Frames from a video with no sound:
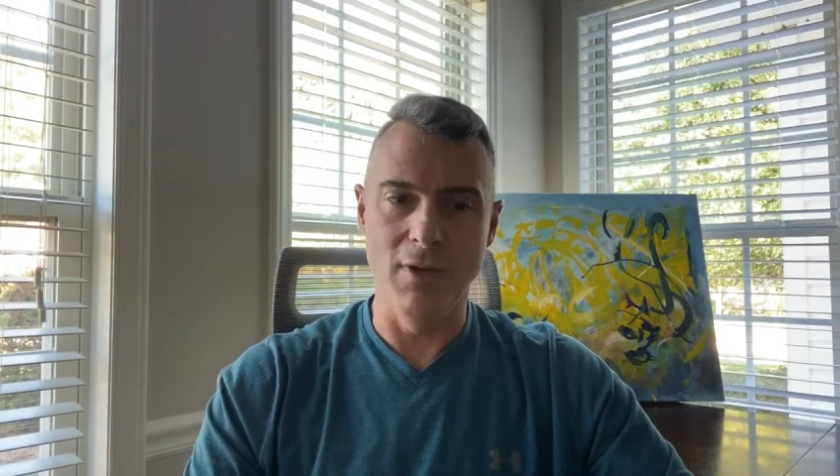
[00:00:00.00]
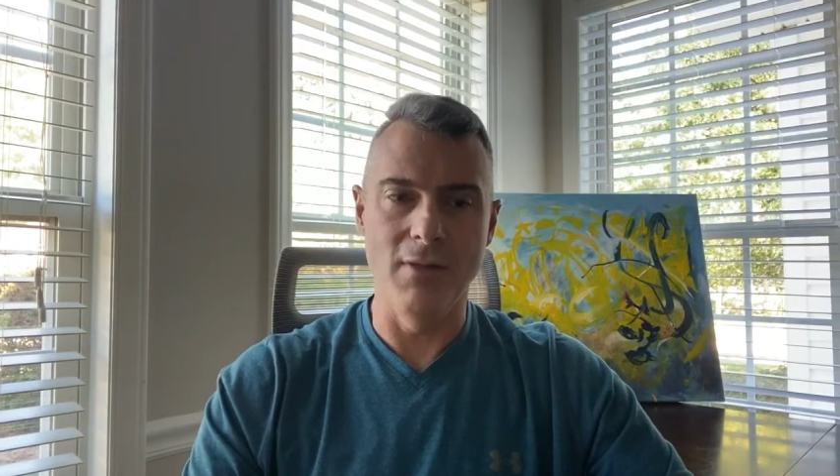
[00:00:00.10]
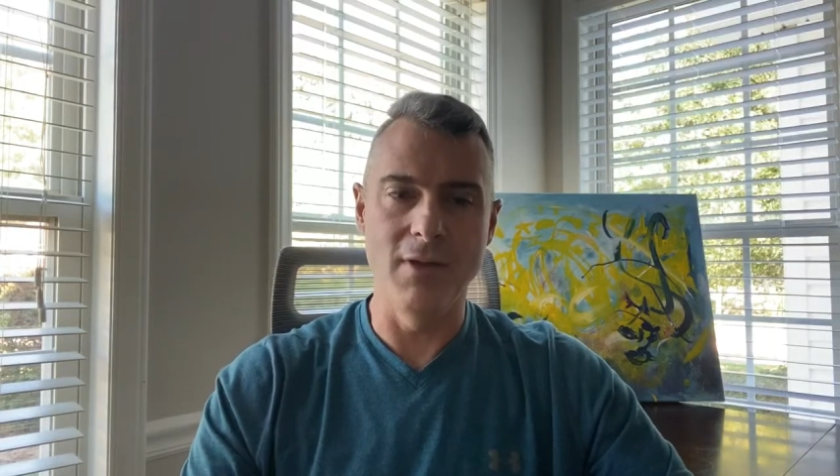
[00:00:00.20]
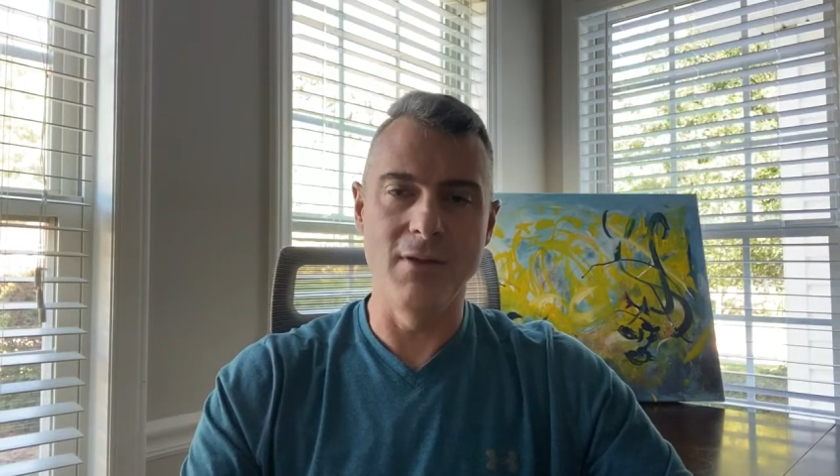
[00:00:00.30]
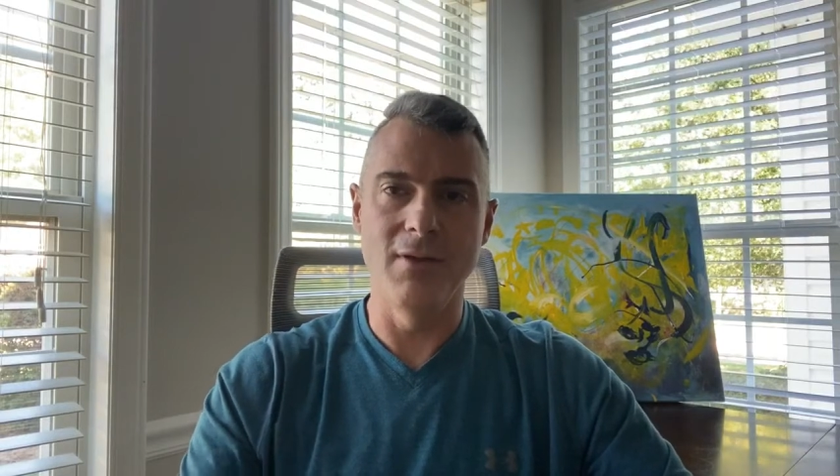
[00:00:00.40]

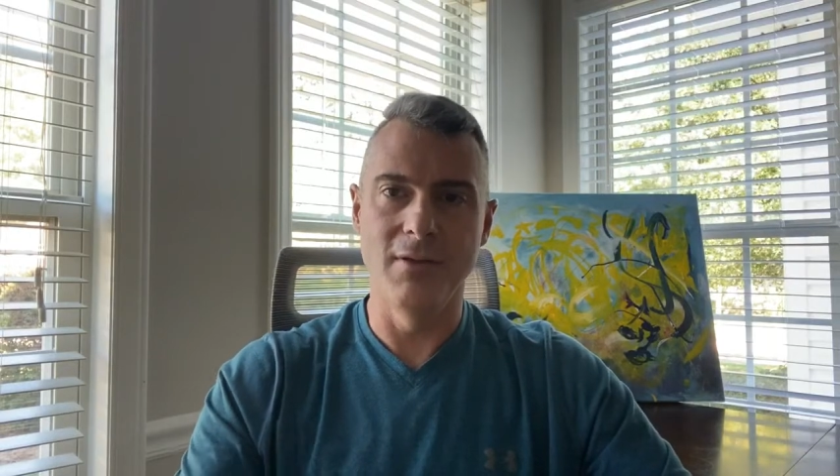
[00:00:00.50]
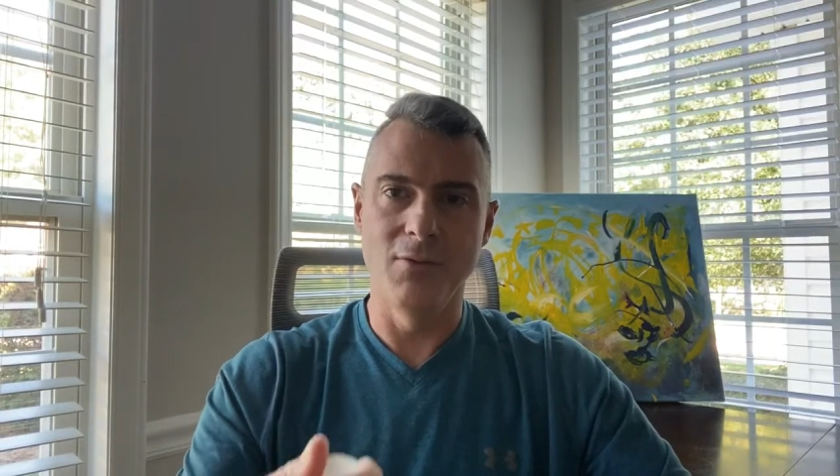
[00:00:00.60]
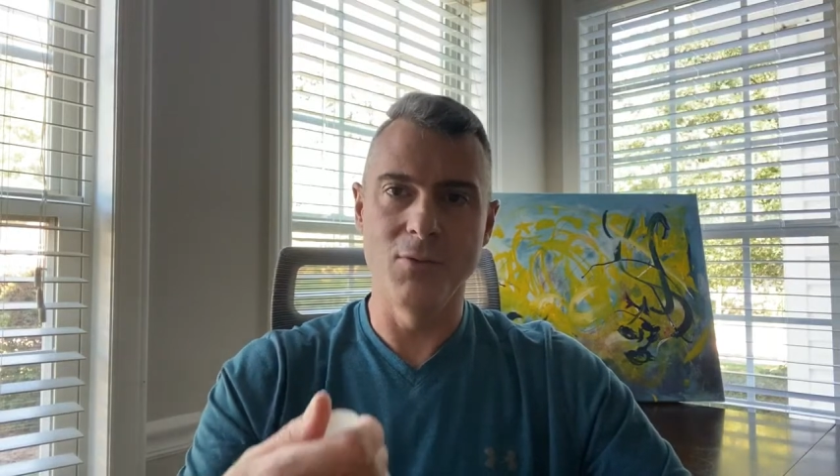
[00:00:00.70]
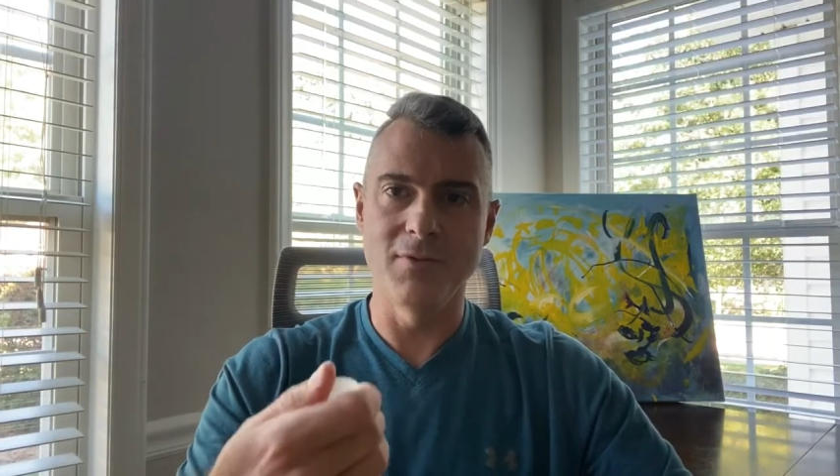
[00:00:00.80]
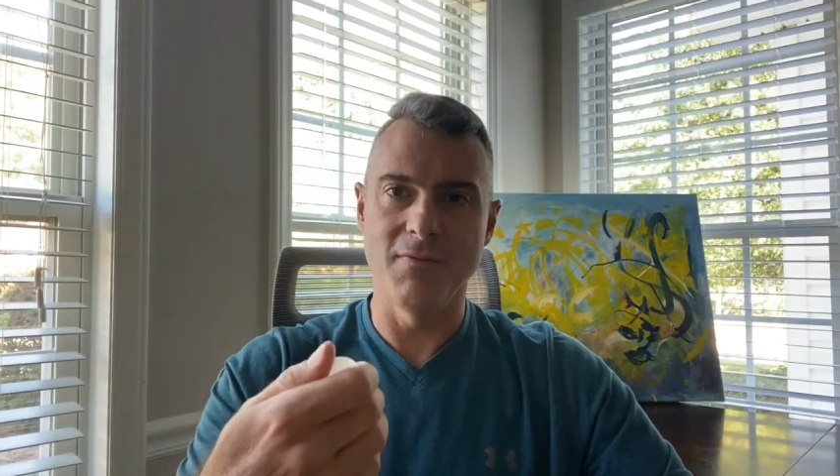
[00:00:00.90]

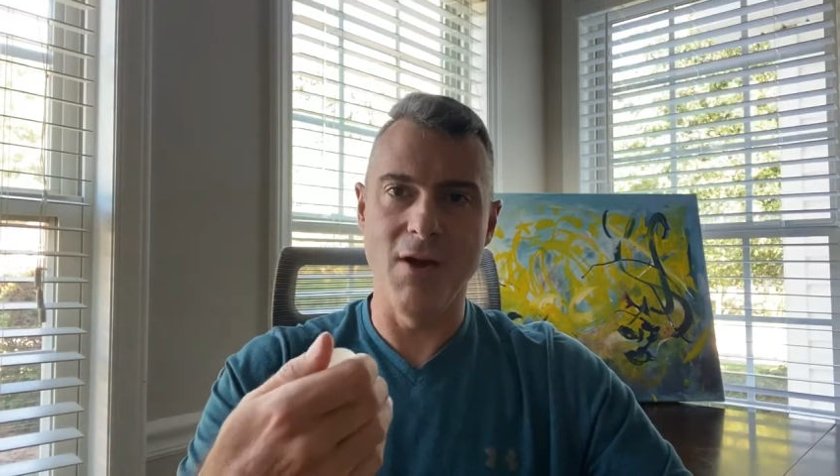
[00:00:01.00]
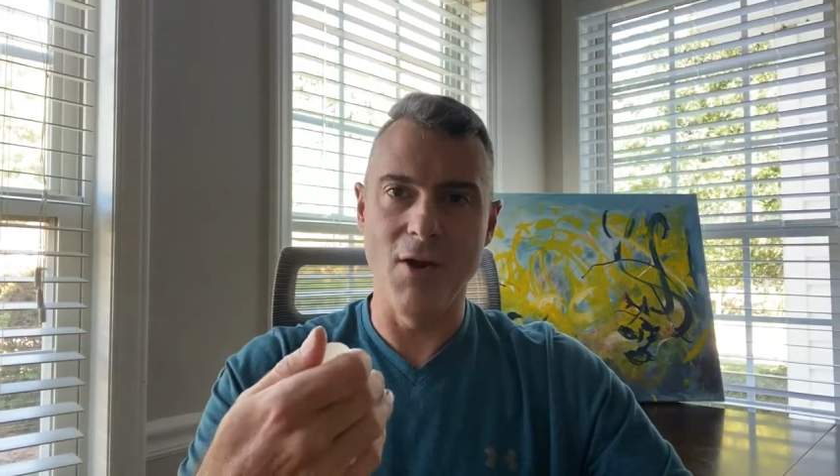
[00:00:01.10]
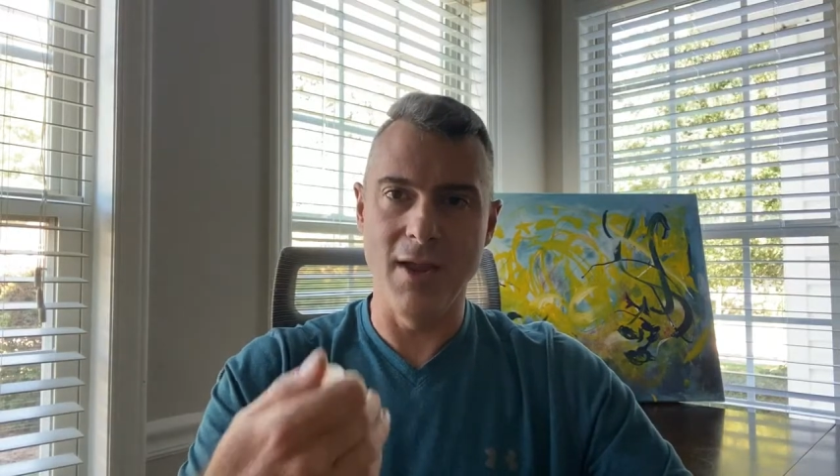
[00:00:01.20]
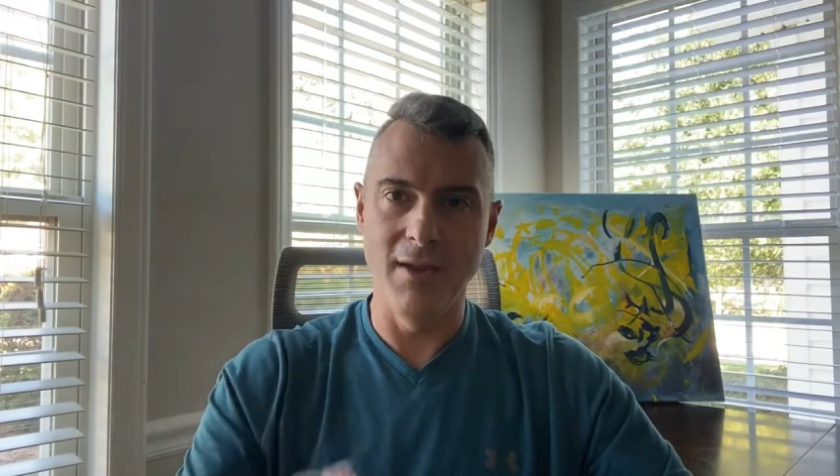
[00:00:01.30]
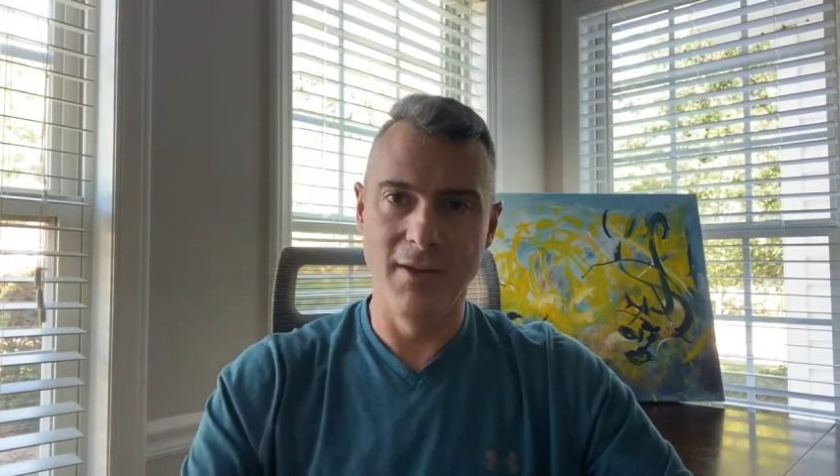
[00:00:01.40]
really was
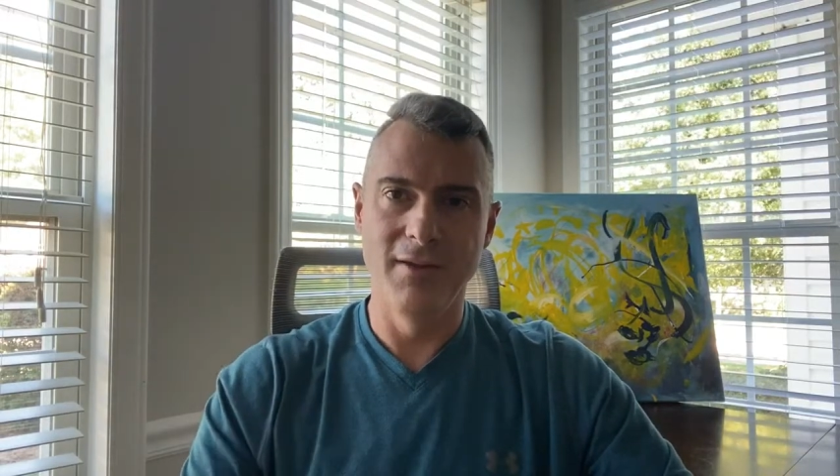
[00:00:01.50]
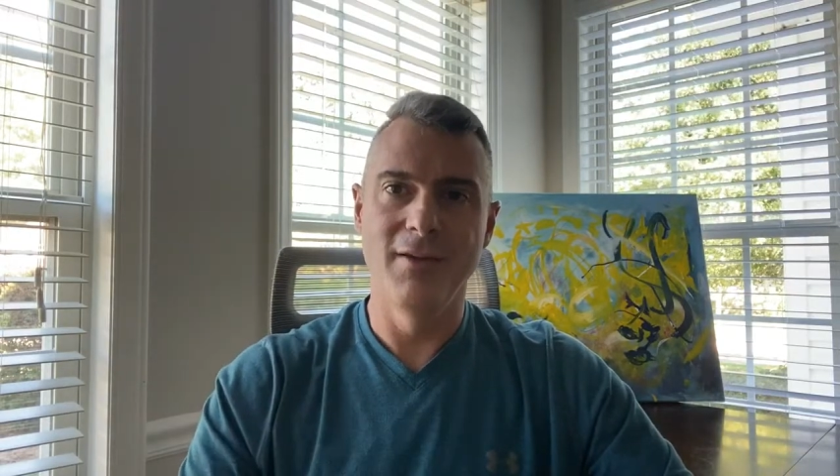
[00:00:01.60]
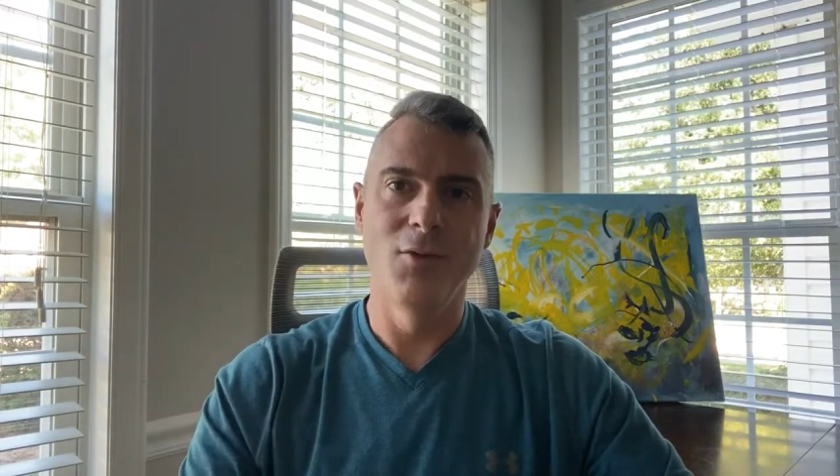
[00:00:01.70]
very